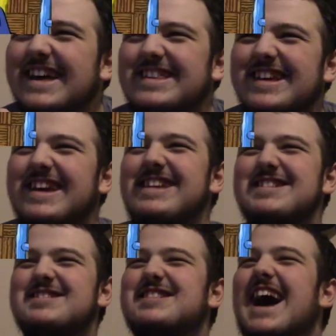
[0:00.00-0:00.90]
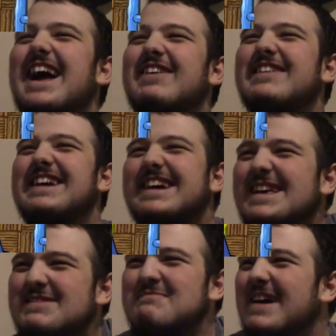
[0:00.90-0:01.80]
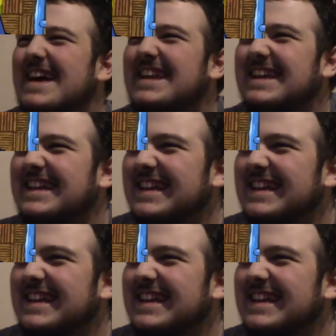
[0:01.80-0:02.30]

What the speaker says: Did he just diarrhea his bed?